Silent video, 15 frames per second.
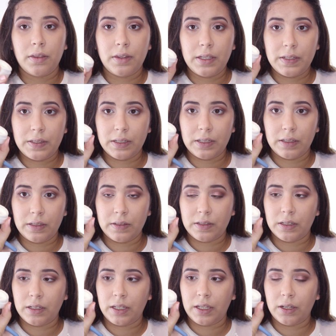This is
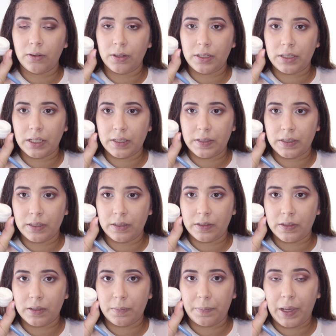an
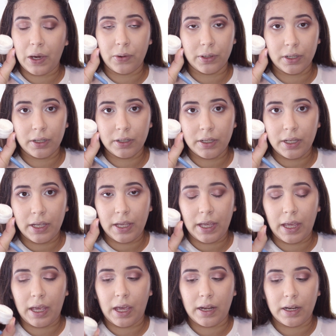iridescent powder
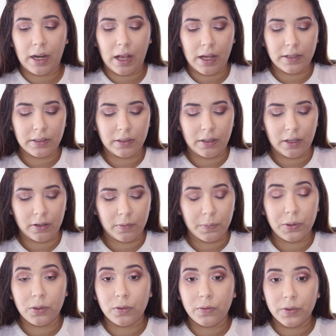and it adds a lot of
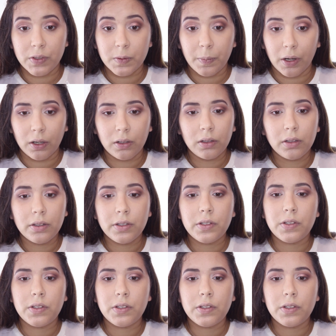beautiful sparkle.